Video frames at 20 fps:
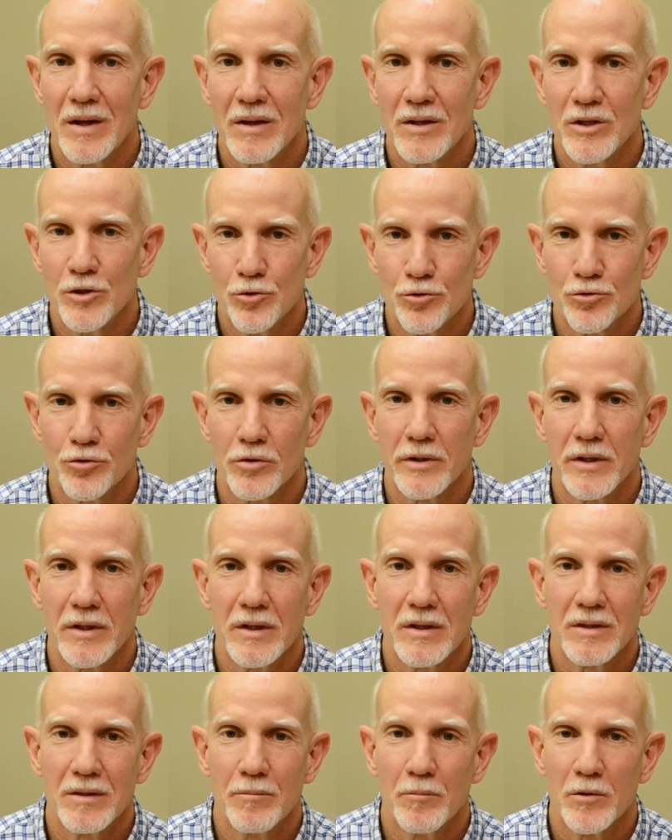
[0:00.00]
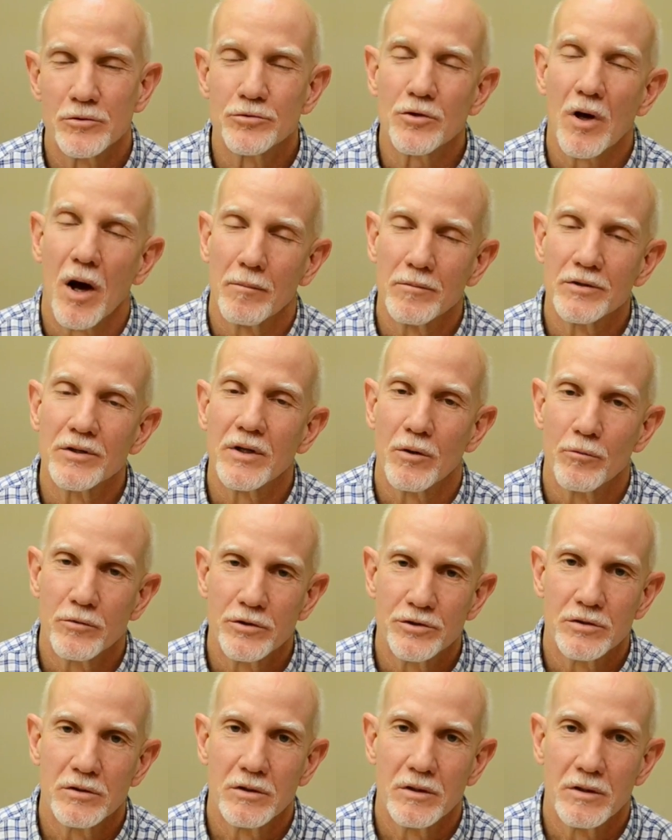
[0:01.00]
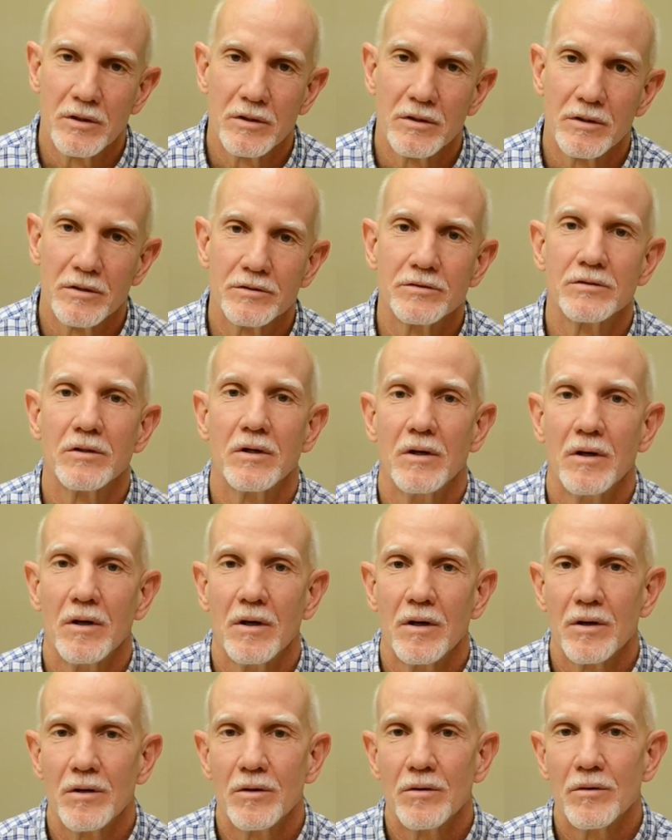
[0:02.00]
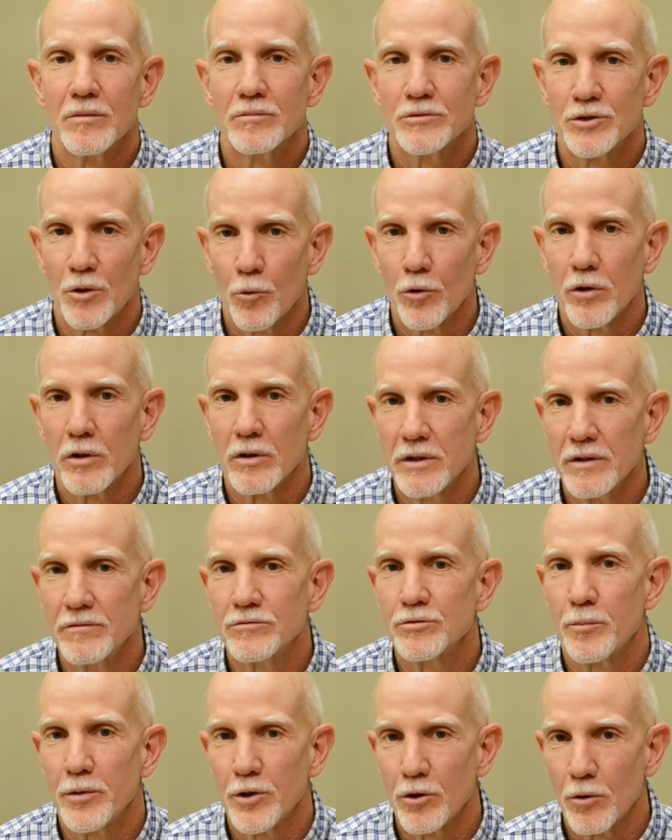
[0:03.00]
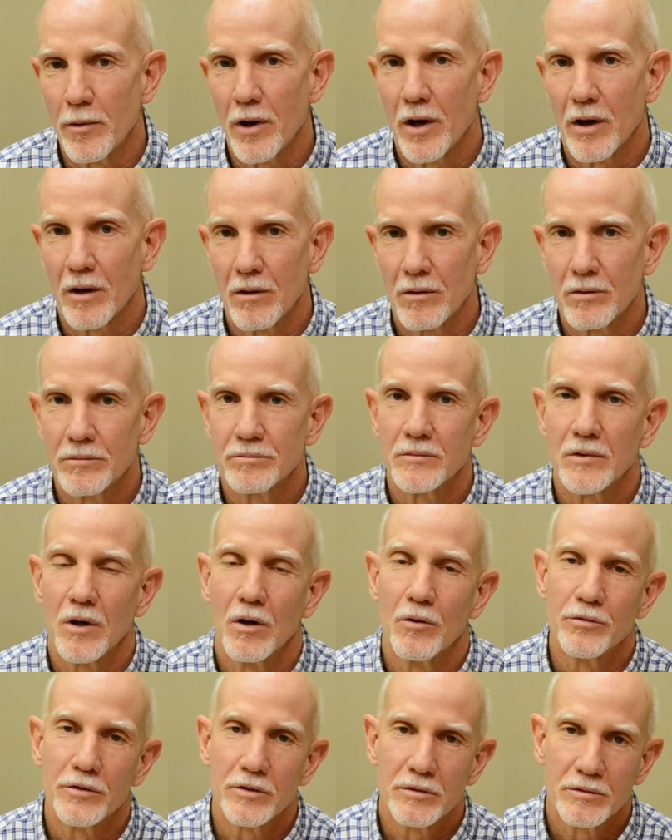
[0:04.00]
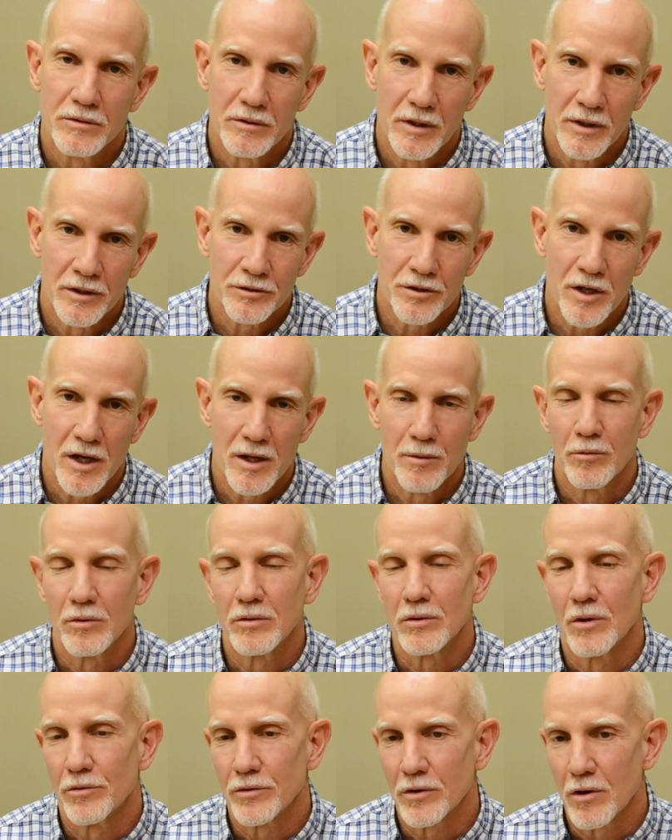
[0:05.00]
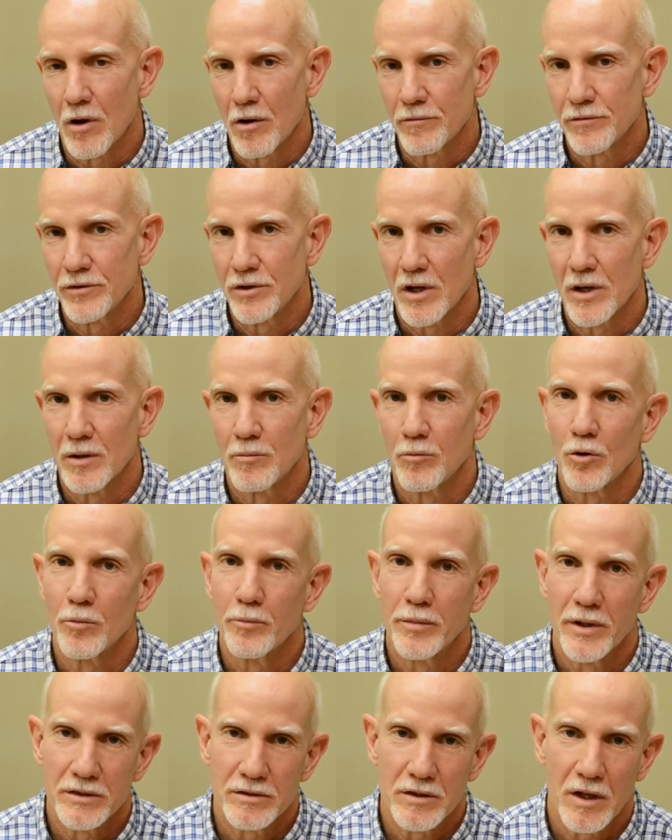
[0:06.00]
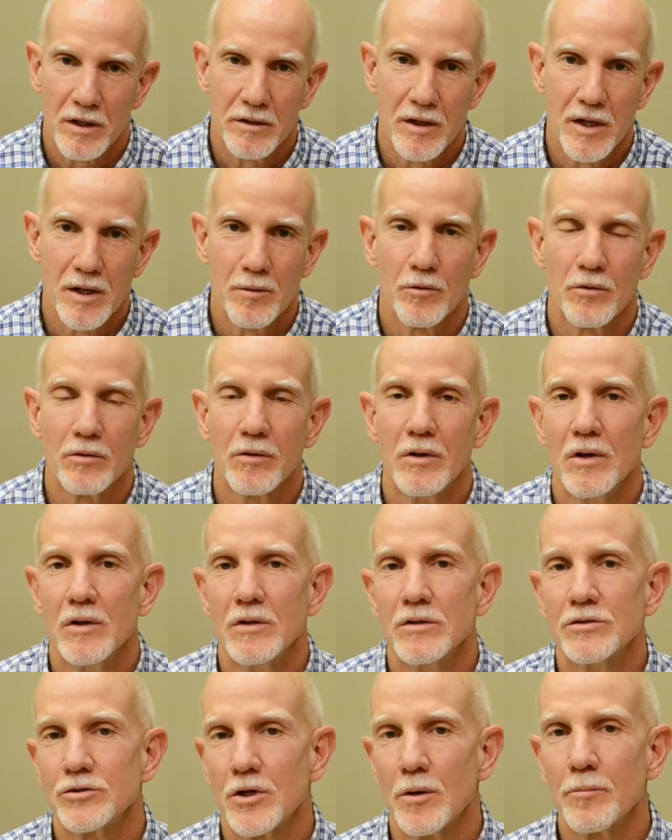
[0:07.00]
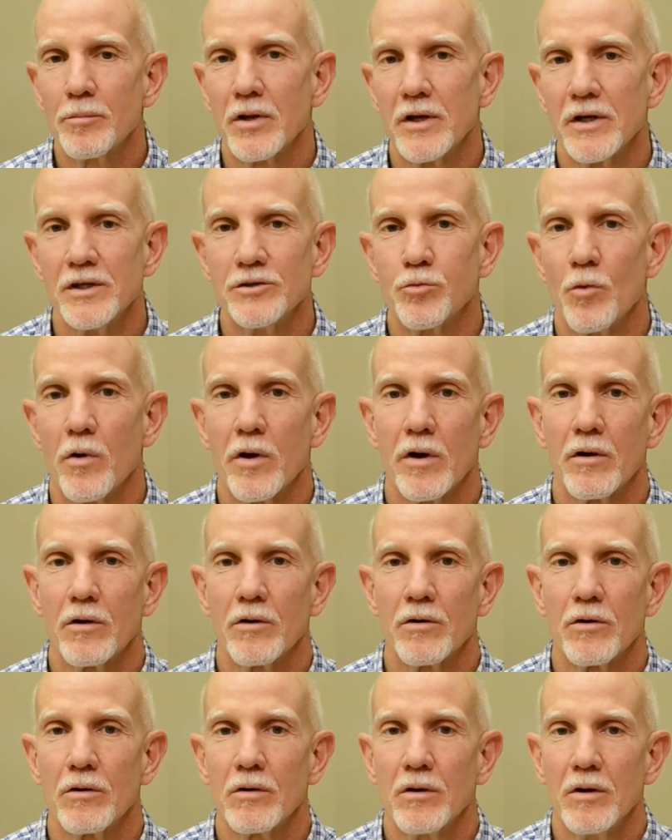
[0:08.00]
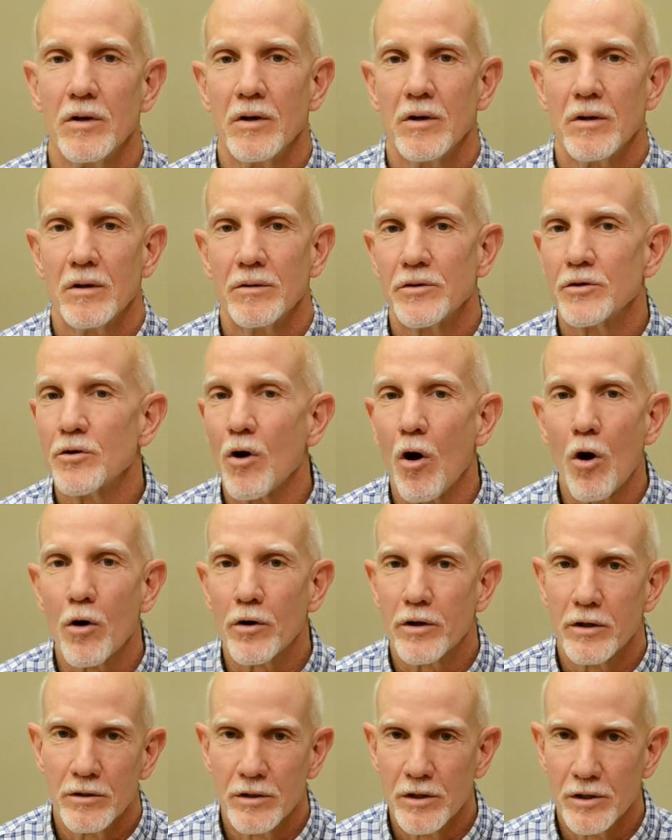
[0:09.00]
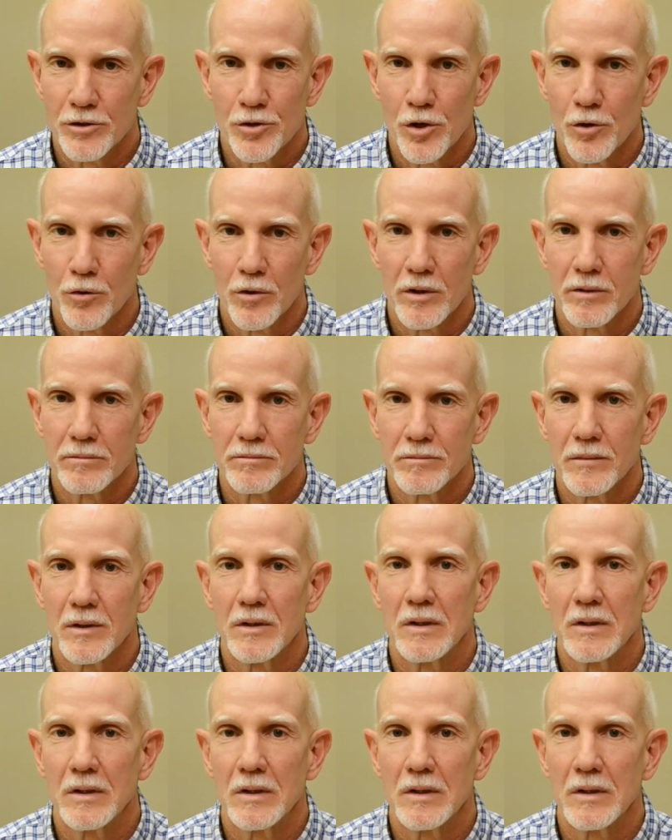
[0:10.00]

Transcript: Usually the most common thing we see is someone leaves a pill bottle on the end table, on the coffee table, bedside table, someplace where the dog can get to it,